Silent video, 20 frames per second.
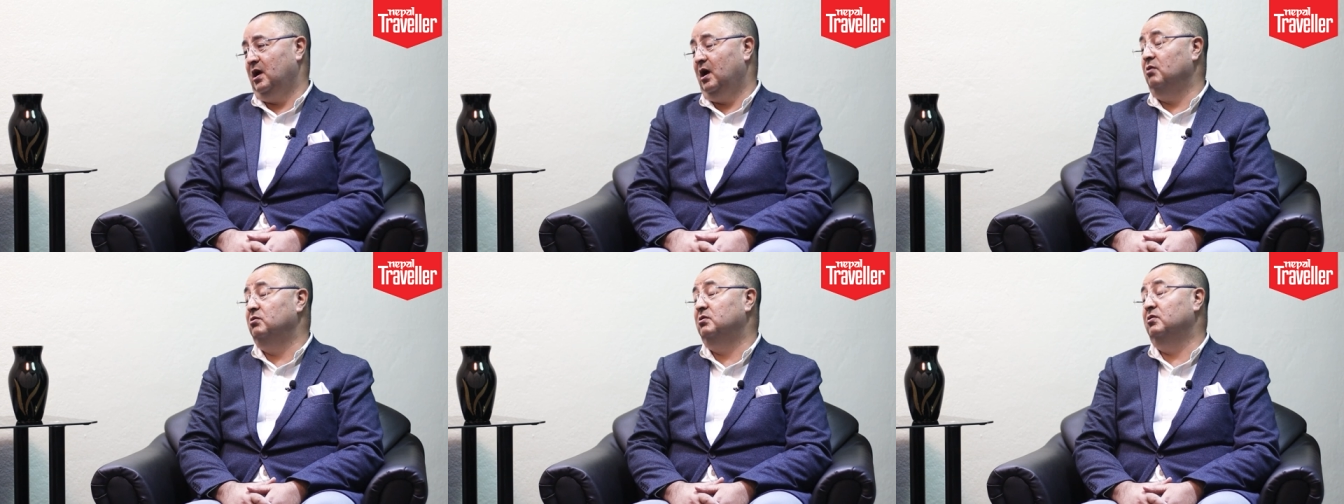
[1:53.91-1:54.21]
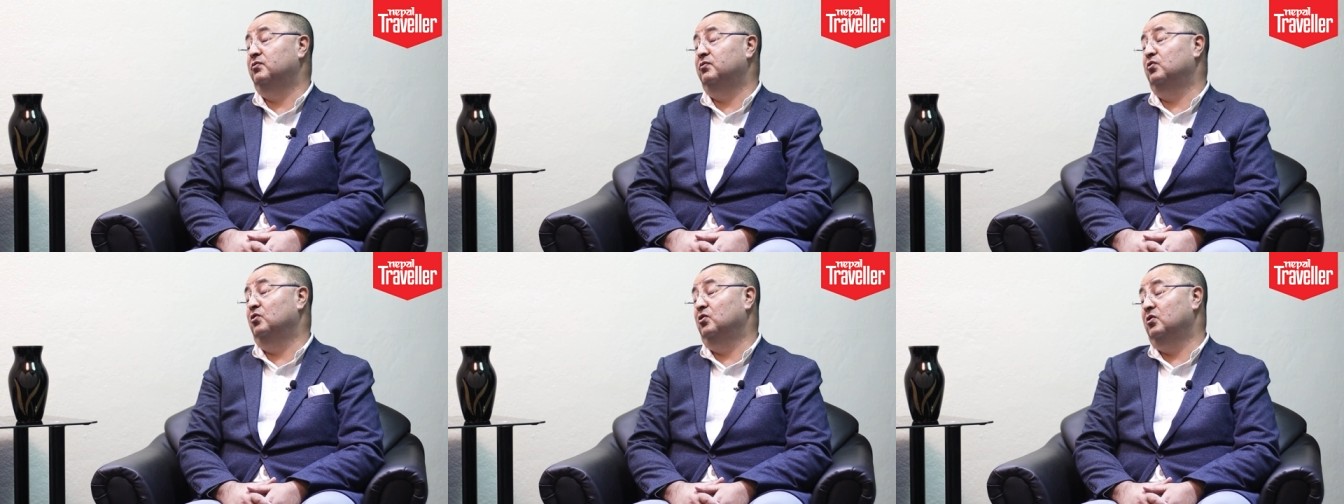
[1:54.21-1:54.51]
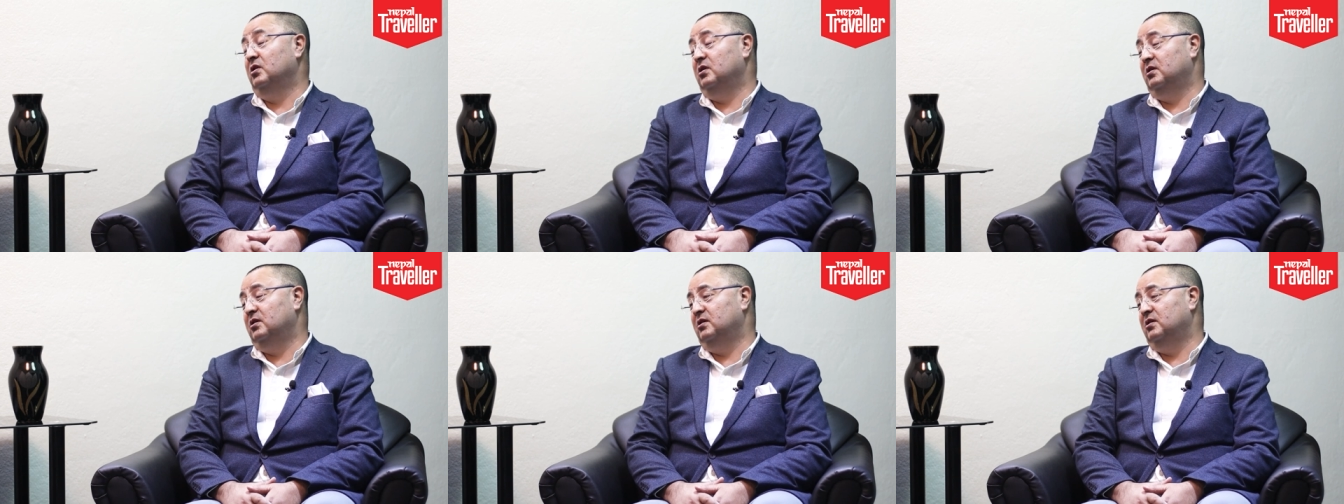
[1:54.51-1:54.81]
Out of
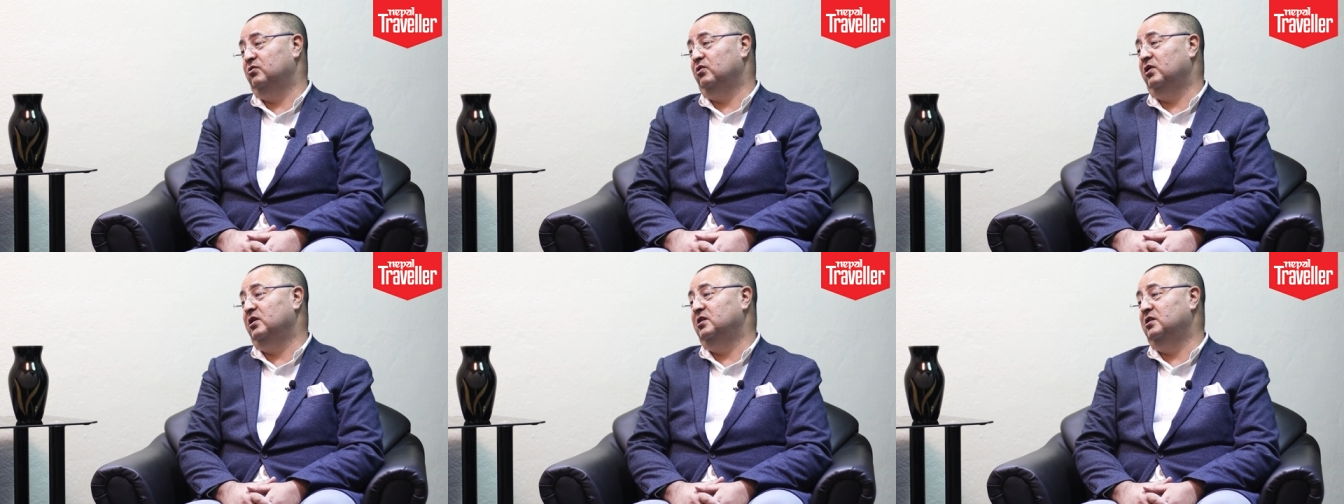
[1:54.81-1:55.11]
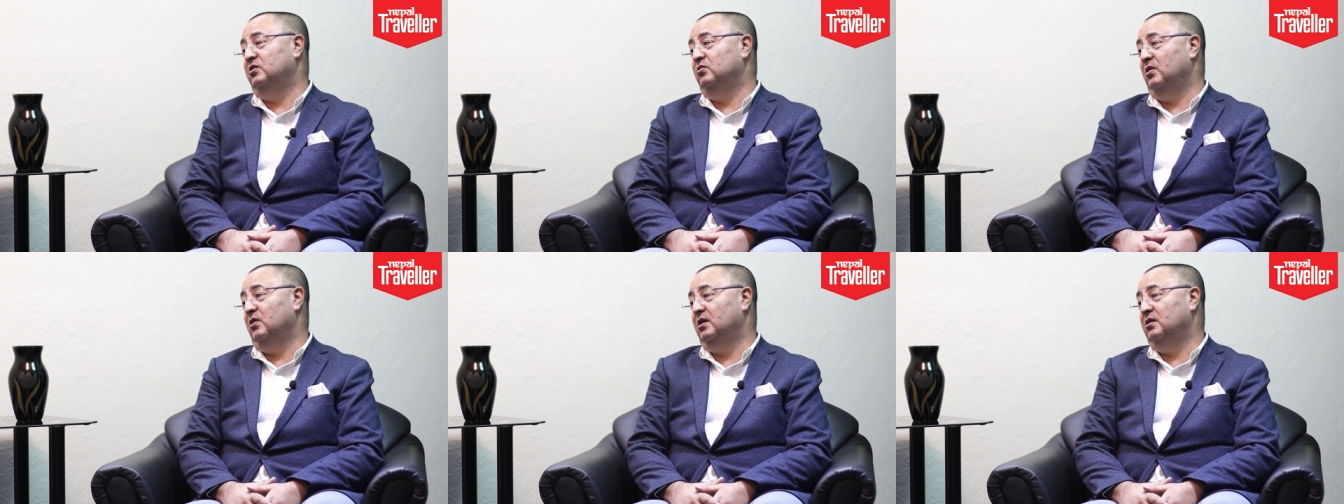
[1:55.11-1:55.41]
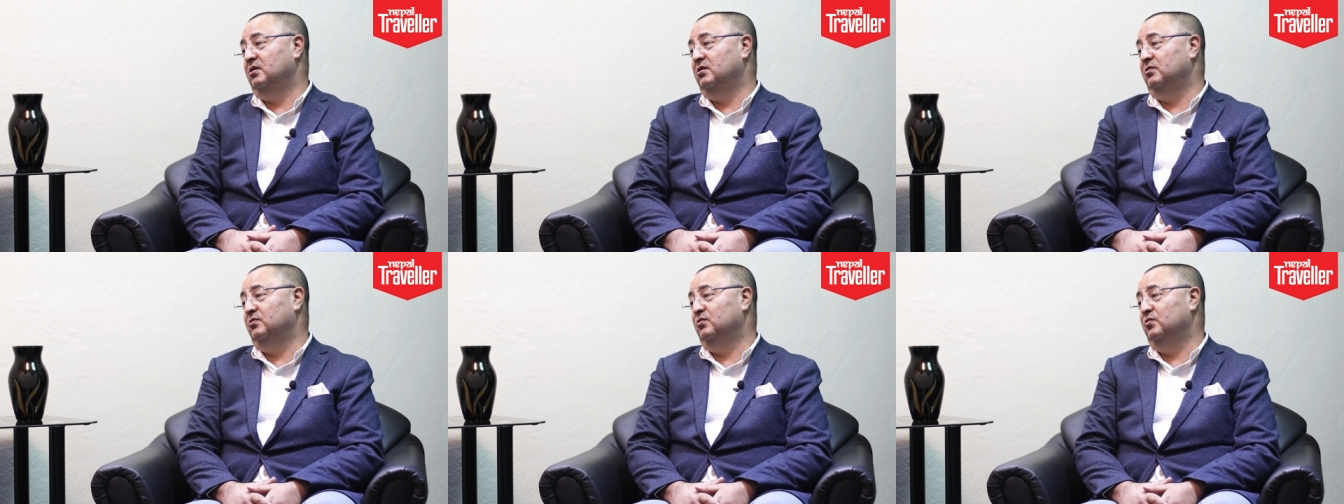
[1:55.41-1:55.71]

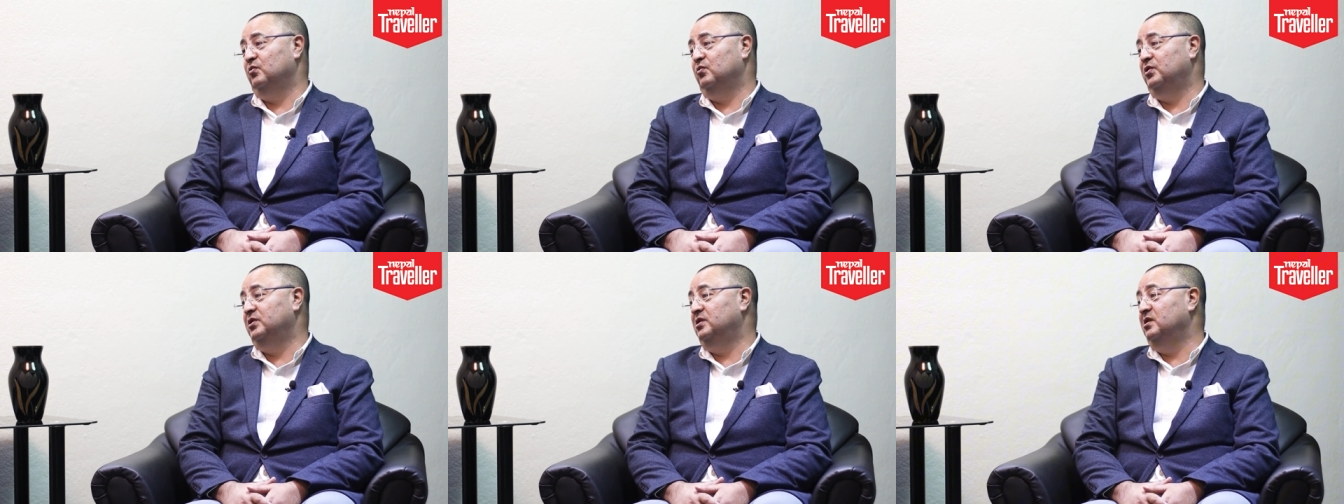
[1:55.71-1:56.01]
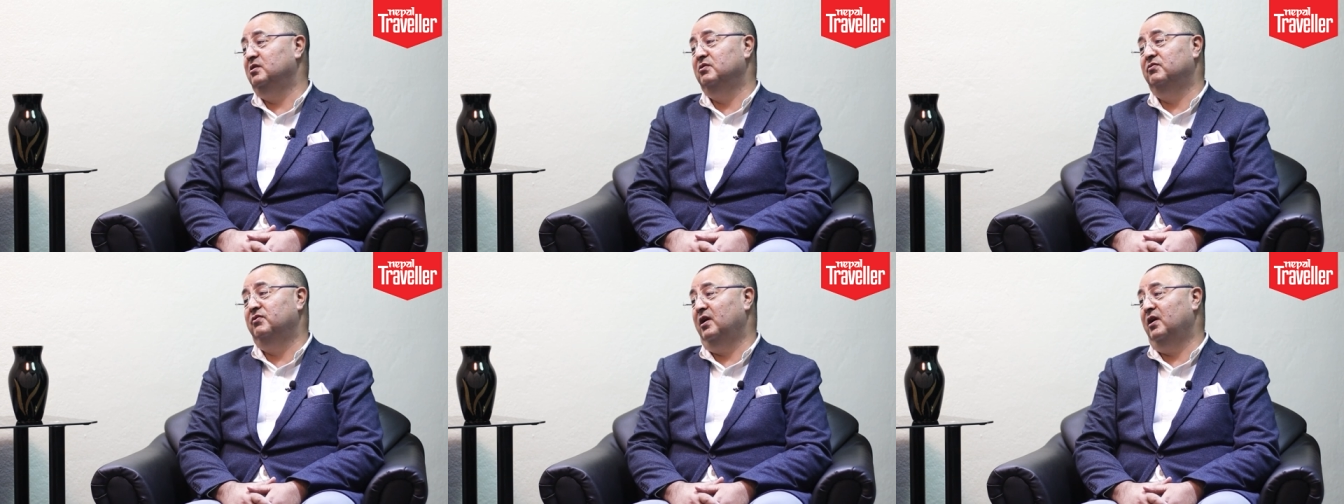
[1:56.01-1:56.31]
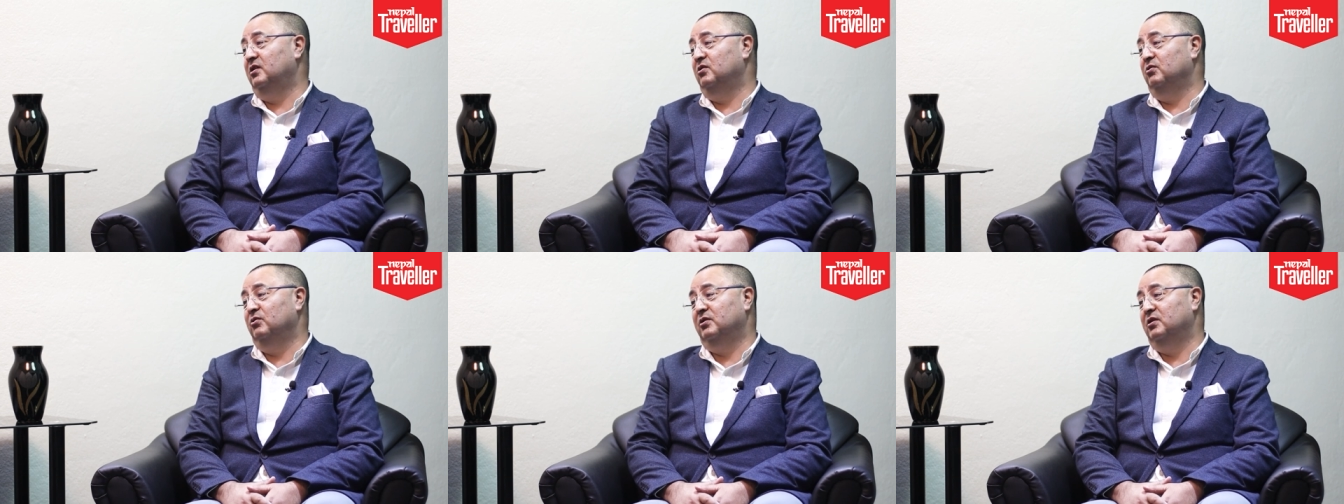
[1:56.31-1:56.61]
421, we didn't
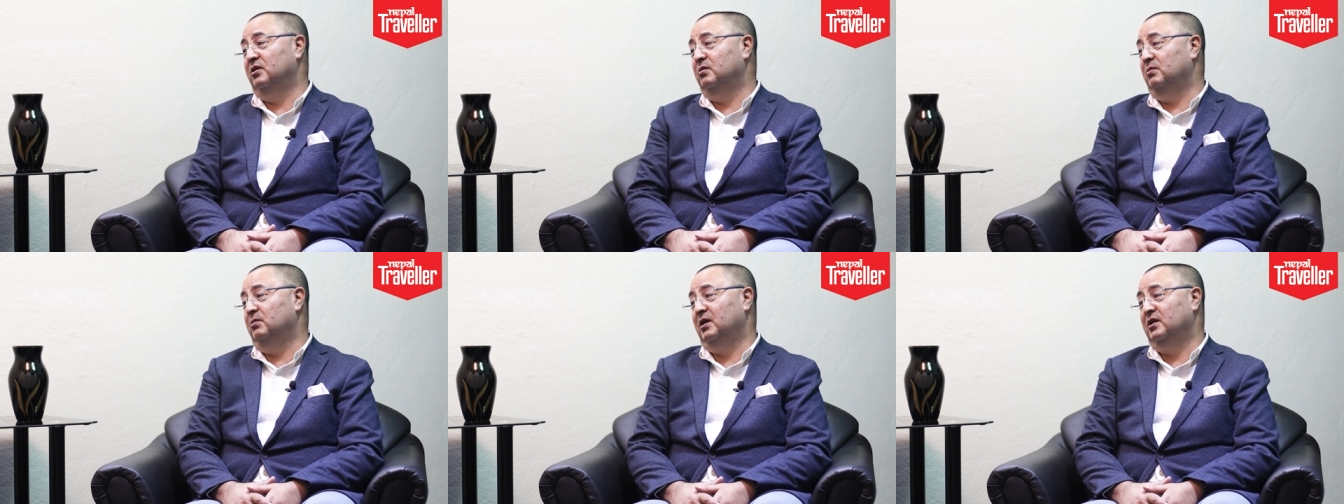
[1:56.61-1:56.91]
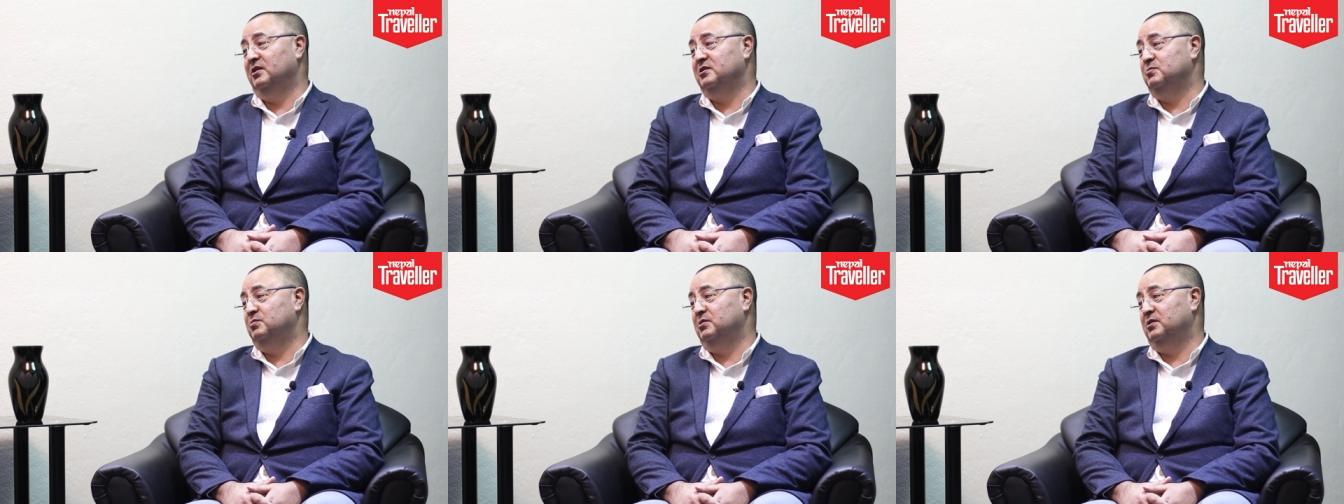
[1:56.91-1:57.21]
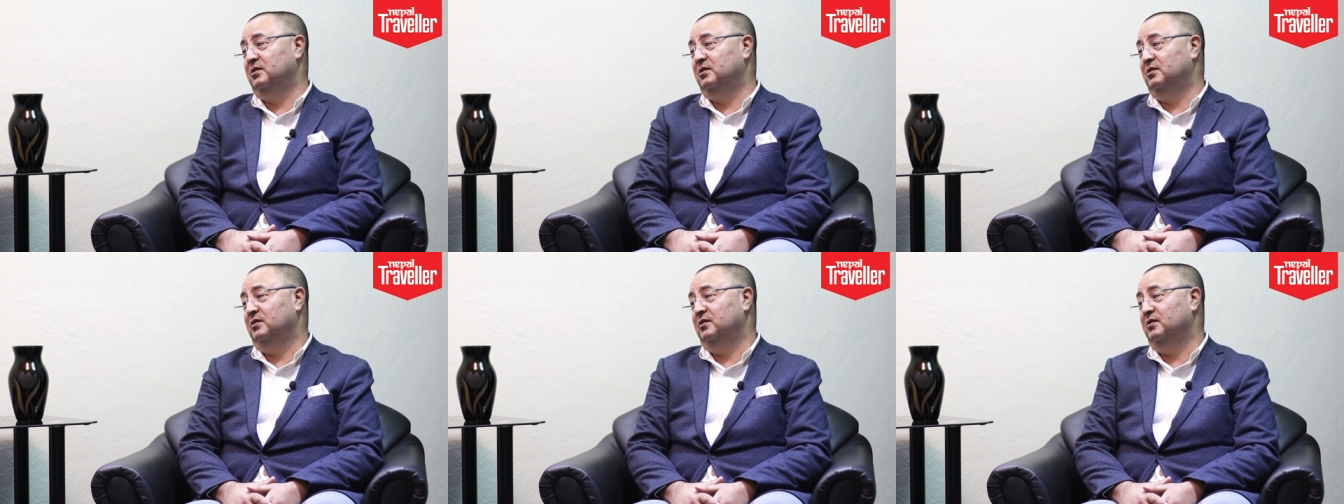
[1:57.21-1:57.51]
find the hotel
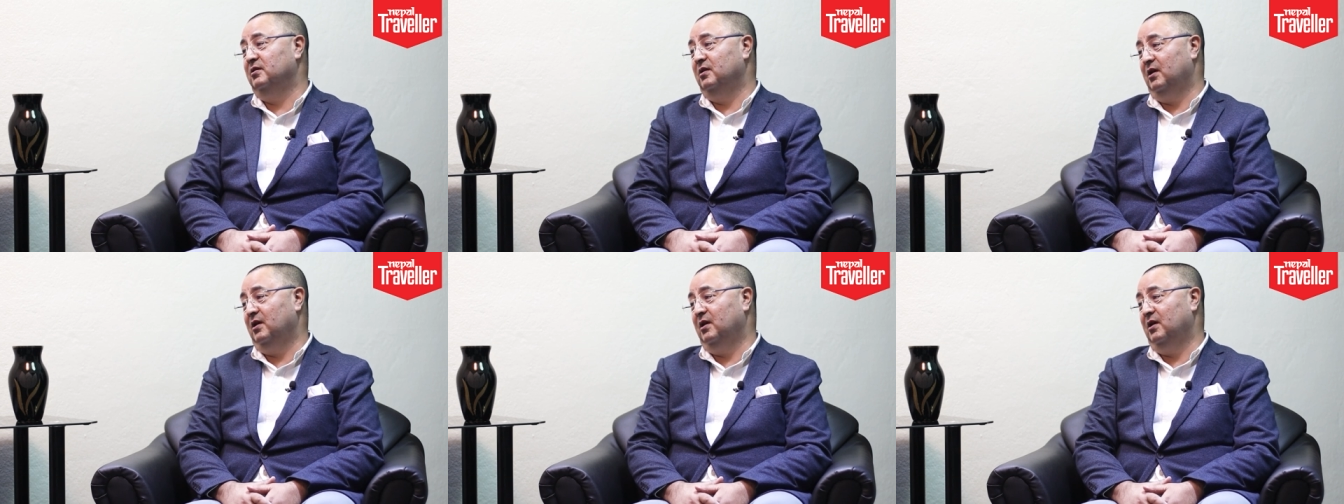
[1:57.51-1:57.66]
management